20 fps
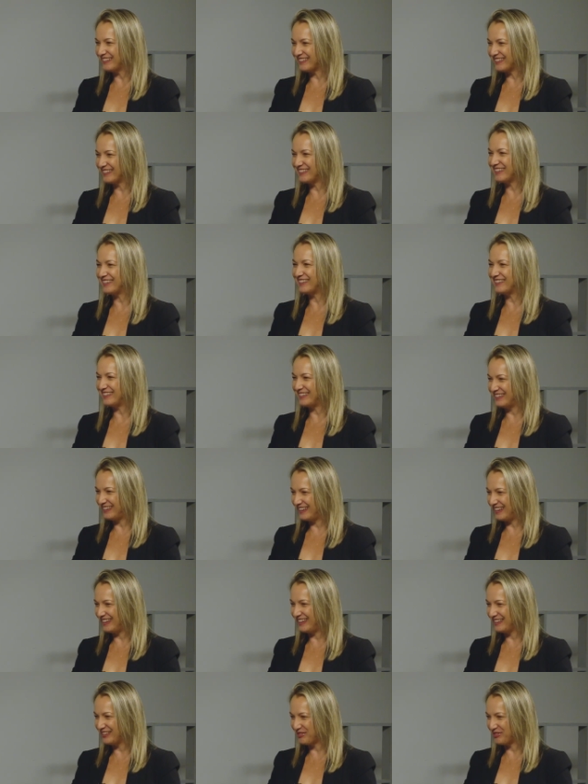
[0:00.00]
and then
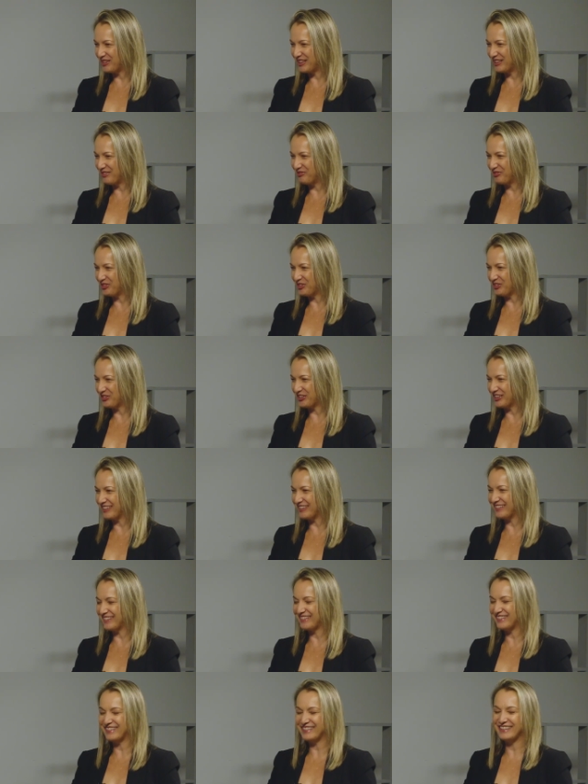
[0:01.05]
okay, I speak in Portuguese.
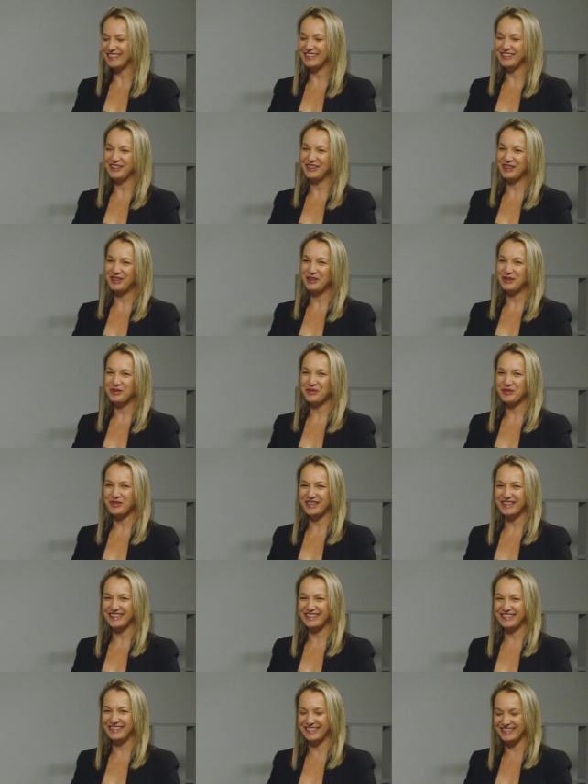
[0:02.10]
Both is fine. All
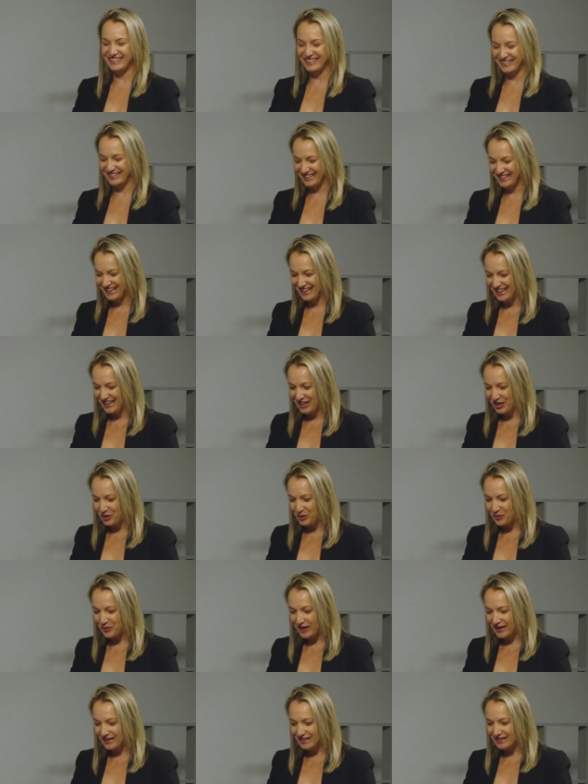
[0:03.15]
right.
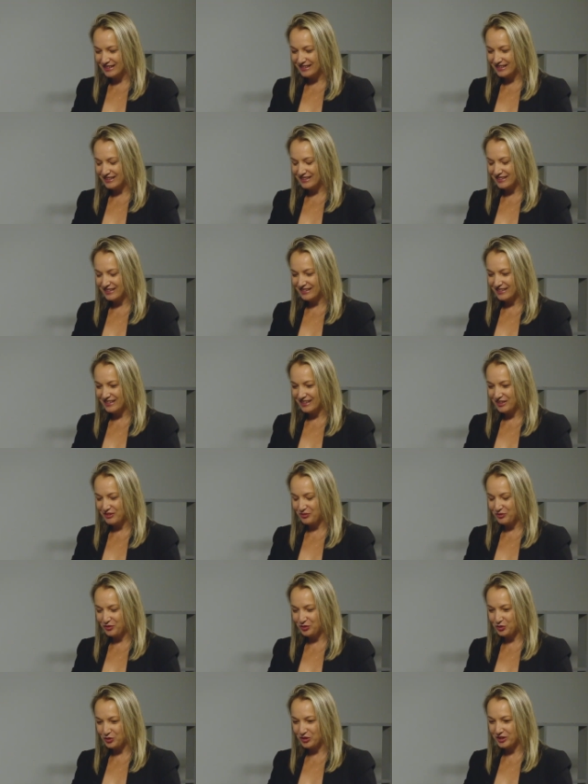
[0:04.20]
Well,
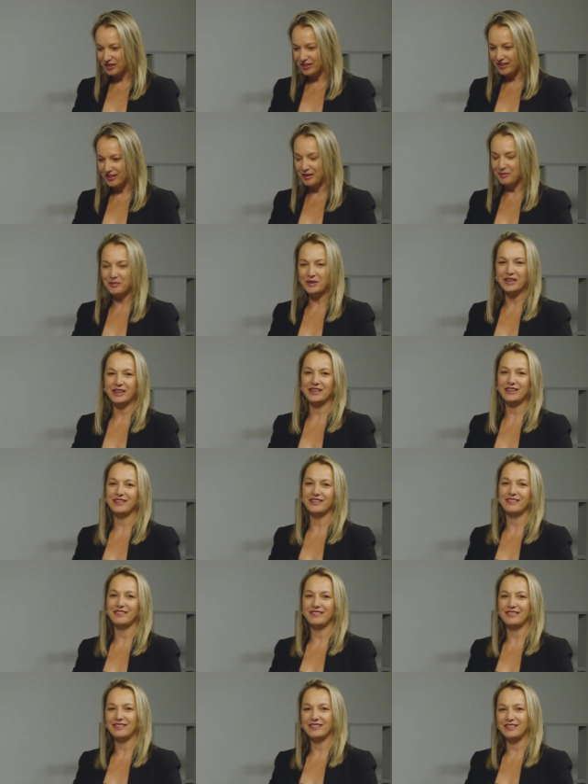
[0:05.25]
if you're
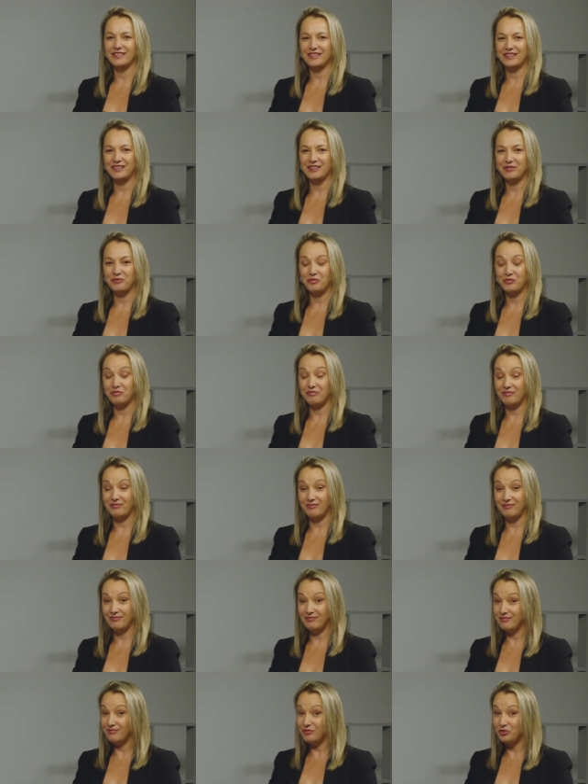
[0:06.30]
coming
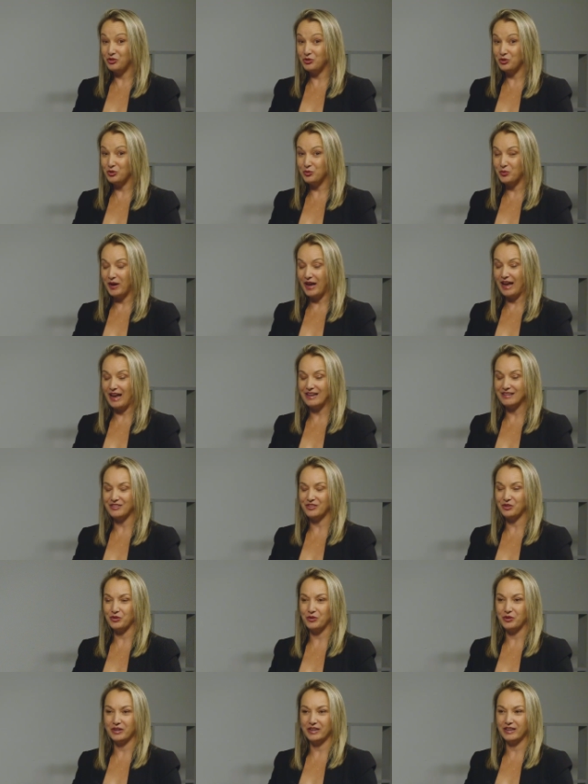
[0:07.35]
to US
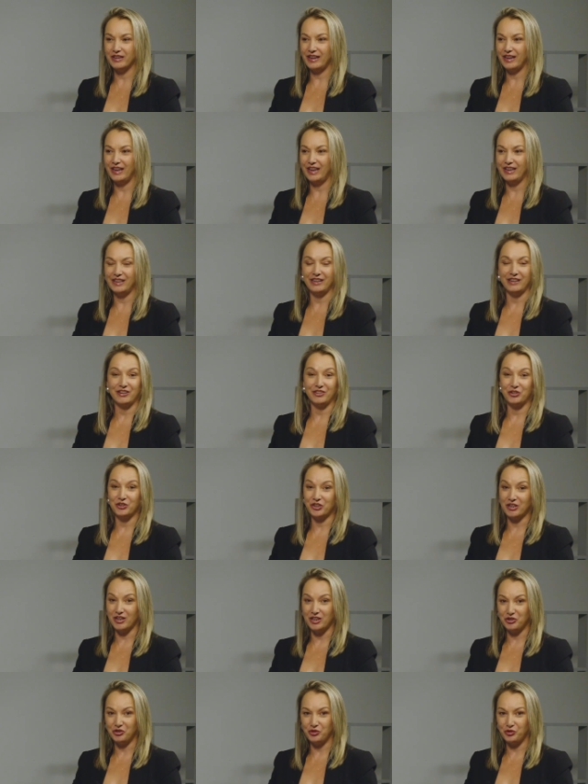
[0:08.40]
or any other
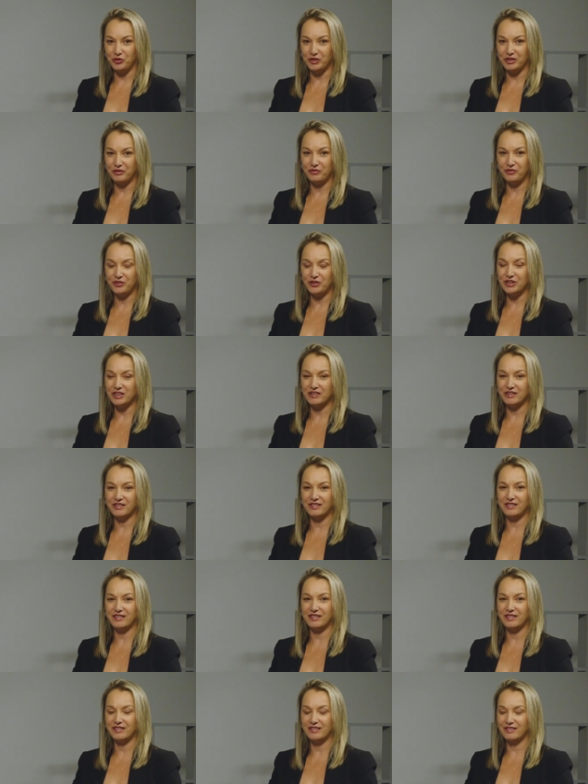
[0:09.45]
country,
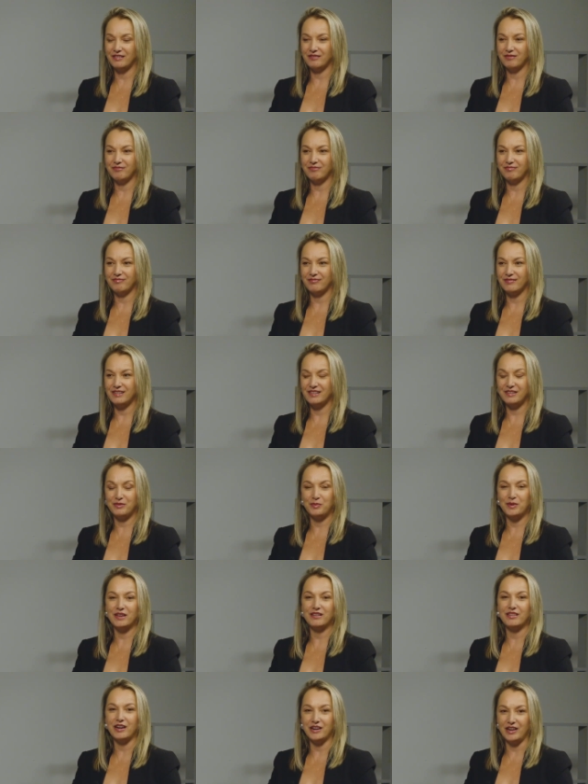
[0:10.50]
first,
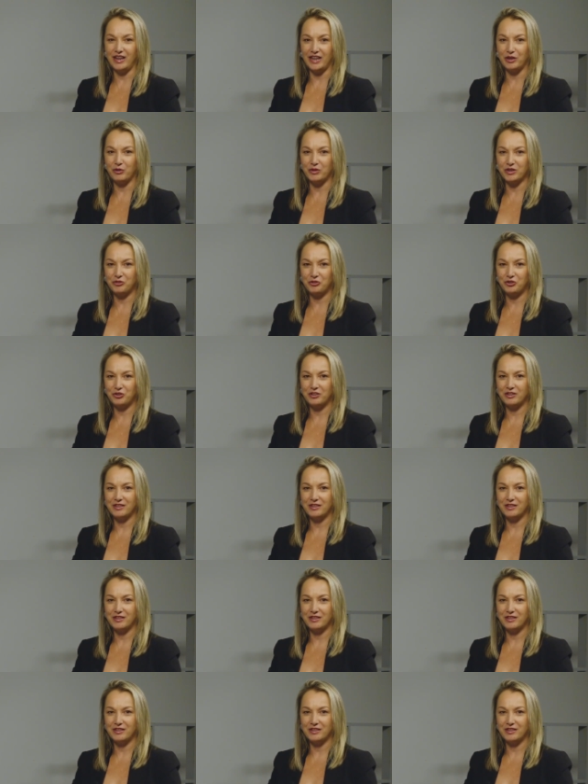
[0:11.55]
speak their language.